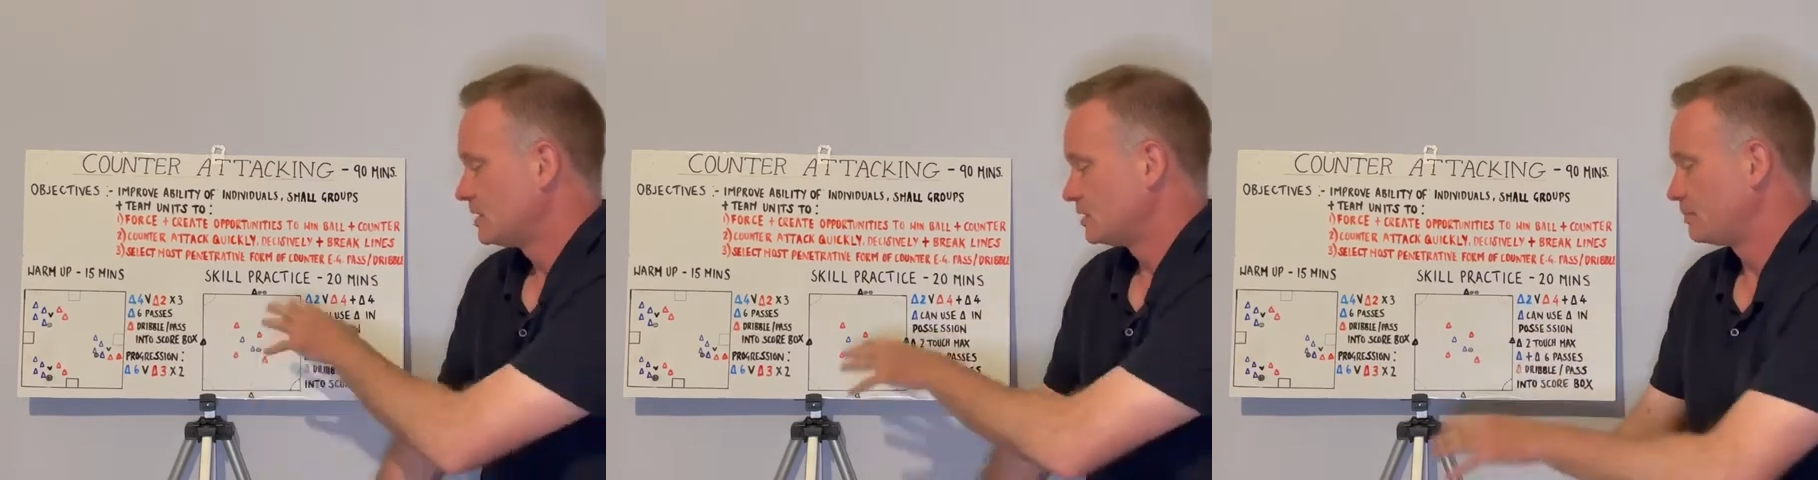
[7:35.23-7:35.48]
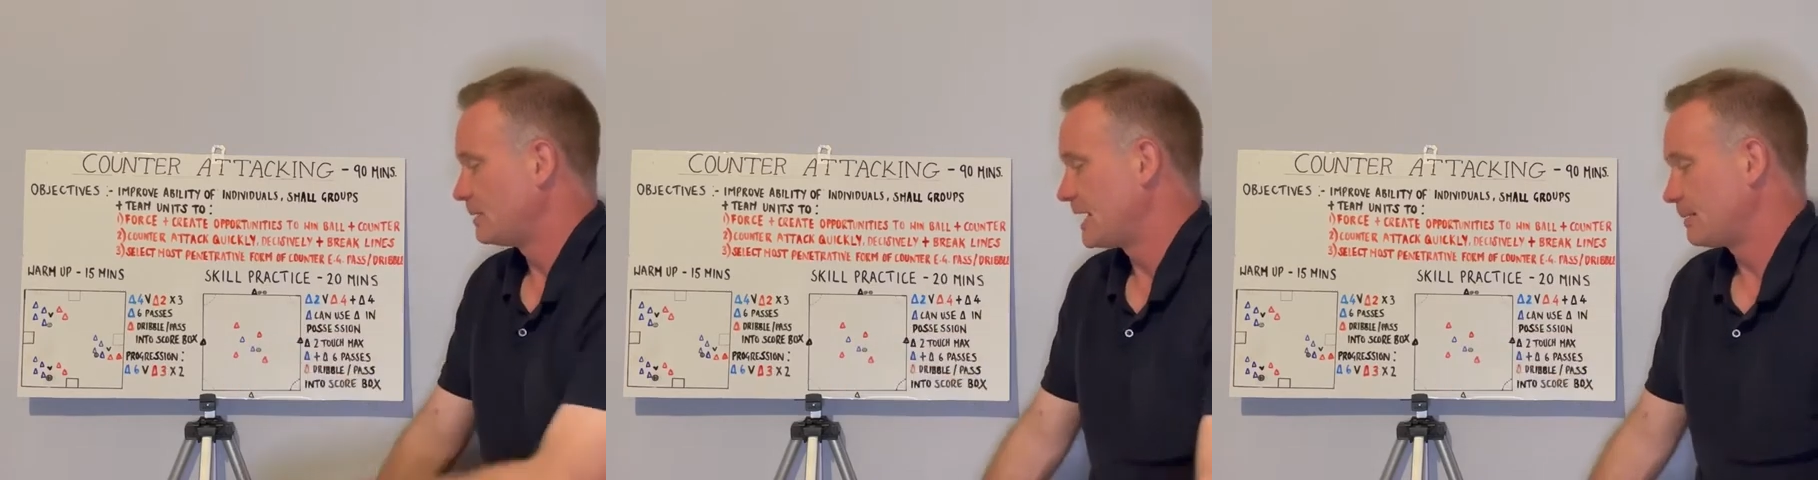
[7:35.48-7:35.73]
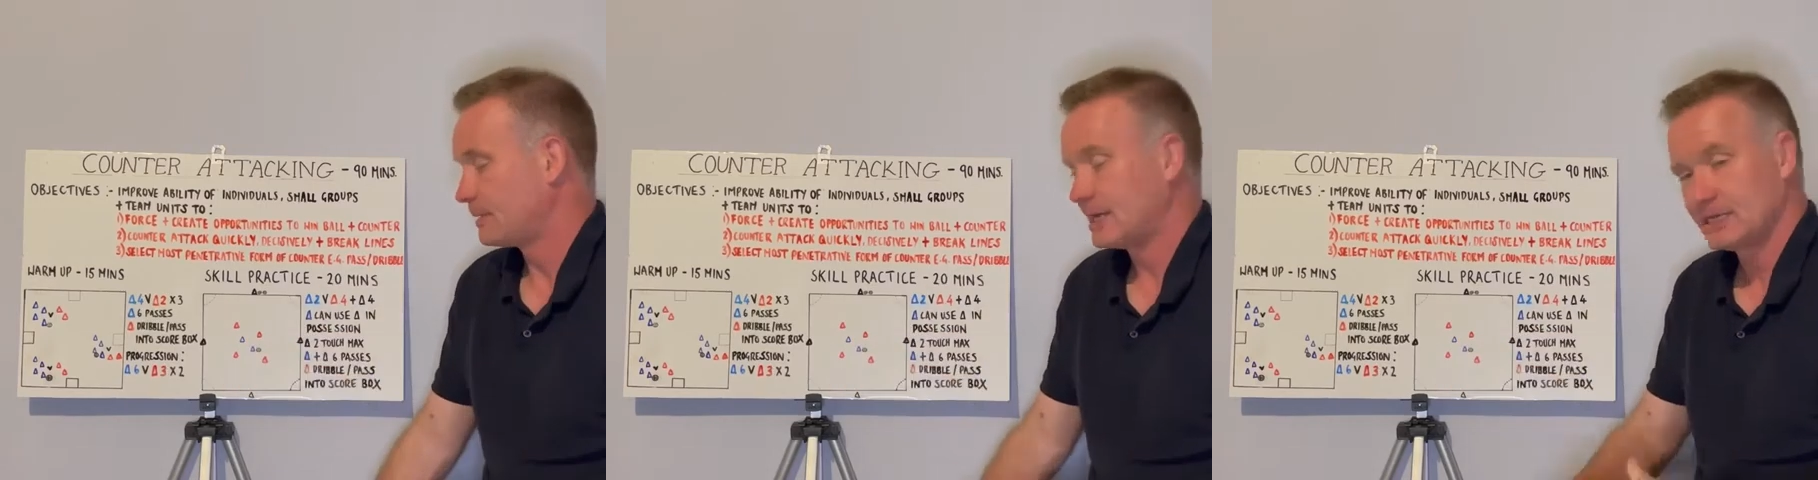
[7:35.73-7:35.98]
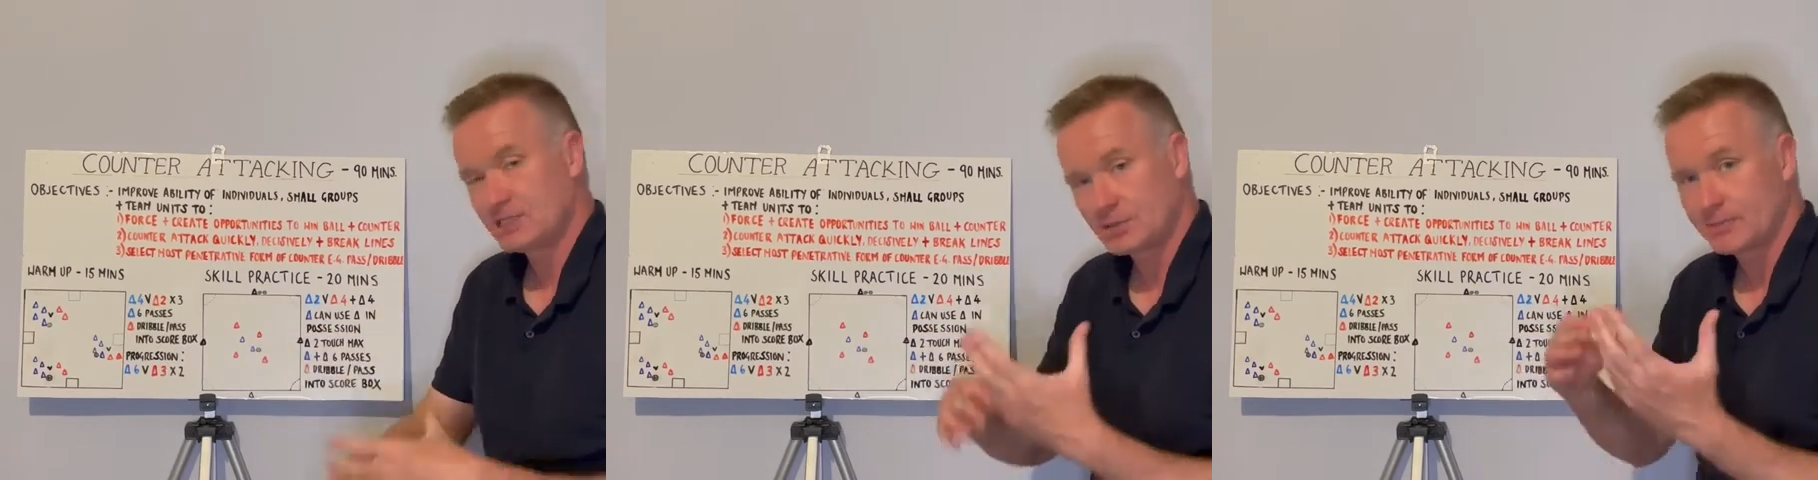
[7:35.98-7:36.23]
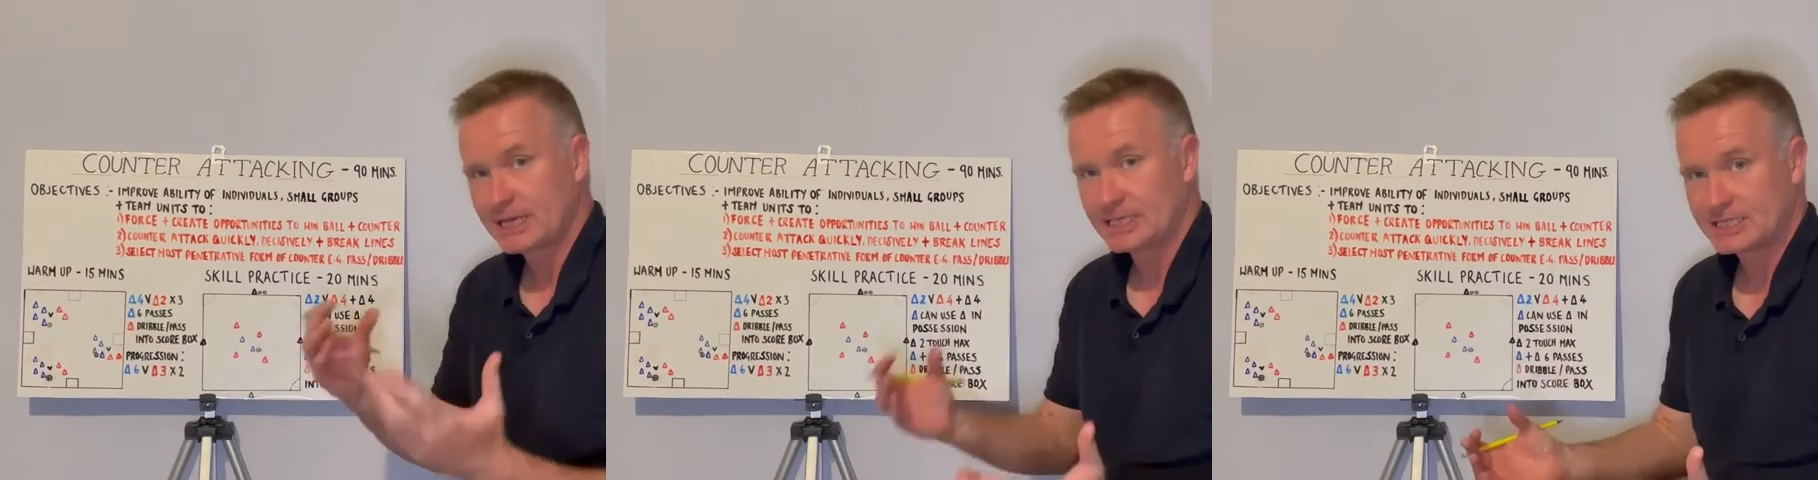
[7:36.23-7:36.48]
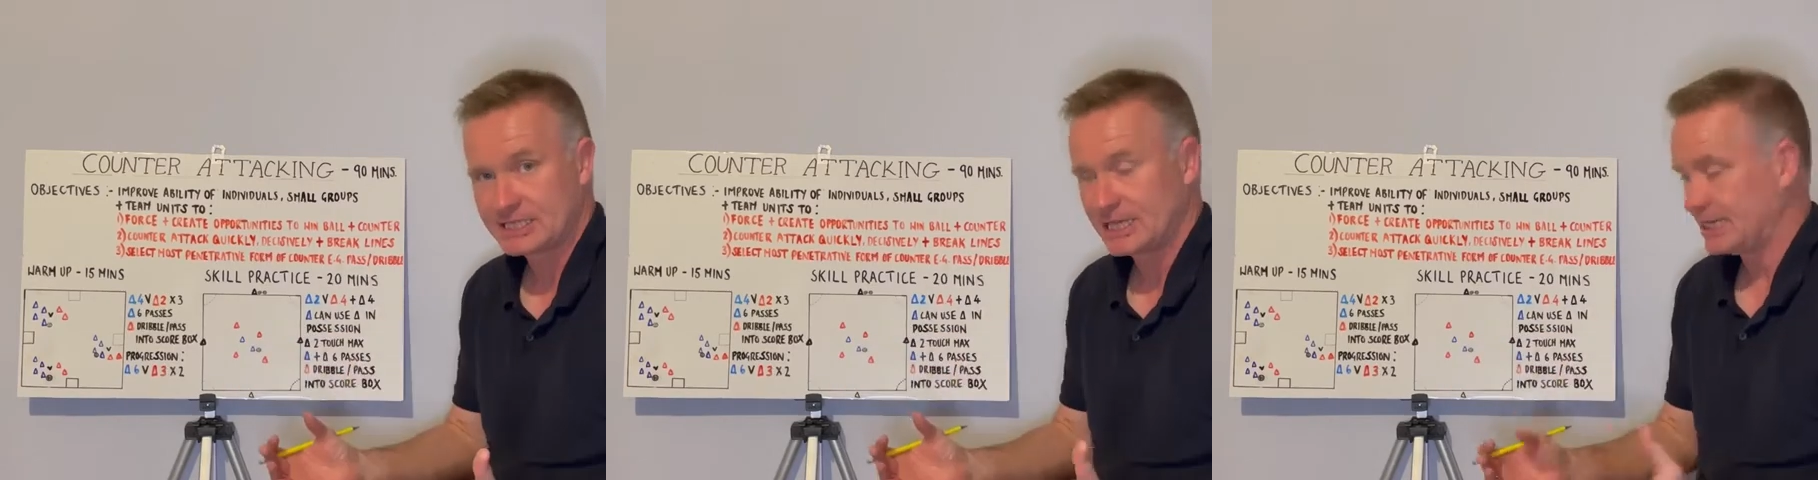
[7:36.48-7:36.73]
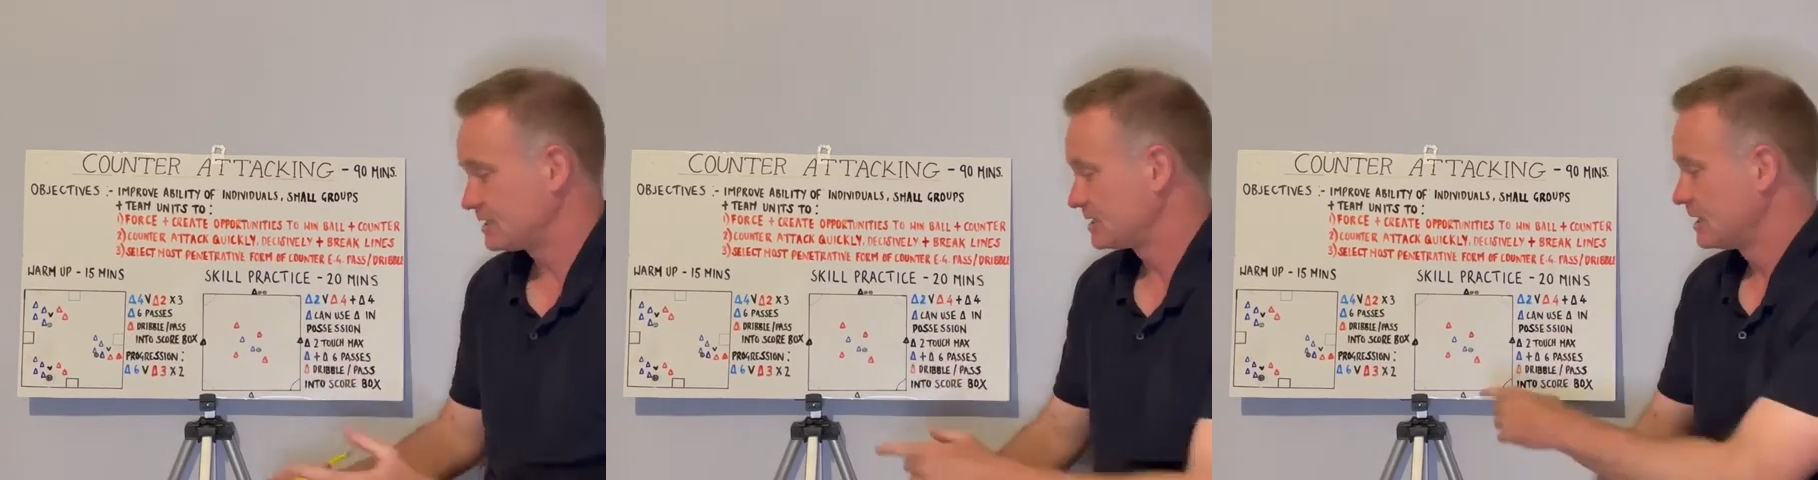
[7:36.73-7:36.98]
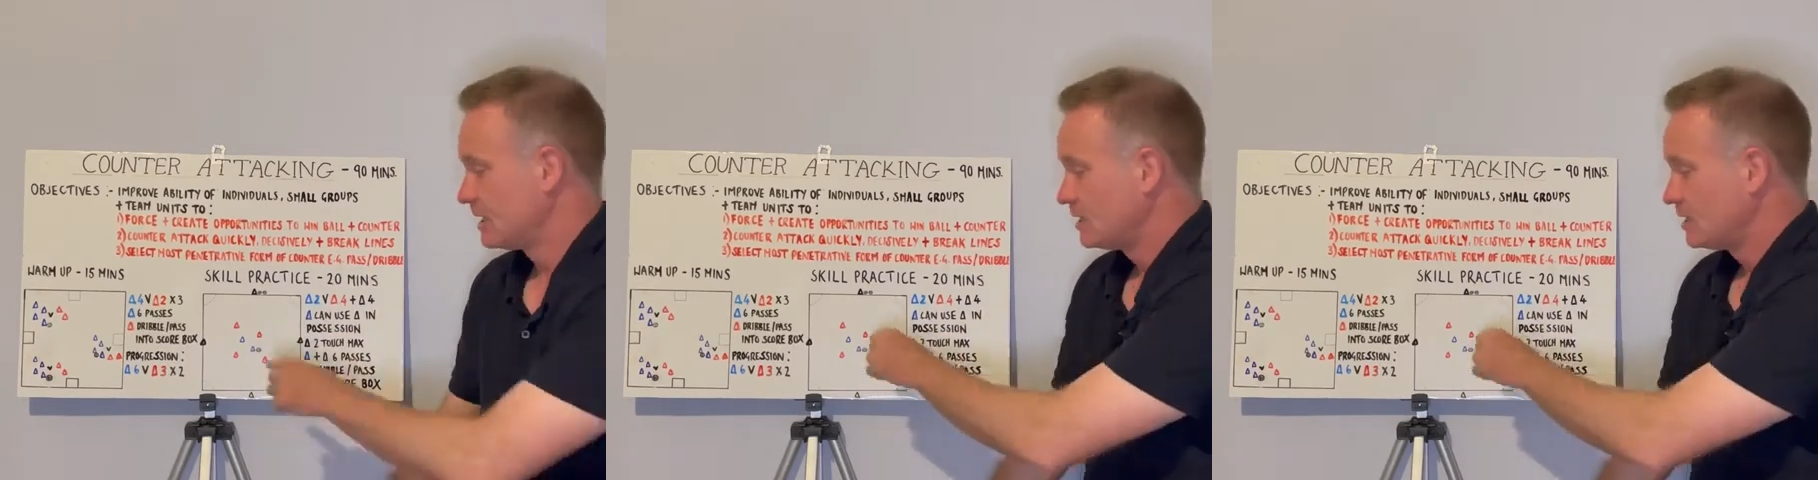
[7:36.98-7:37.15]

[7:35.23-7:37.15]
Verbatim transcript: the black players to make a six.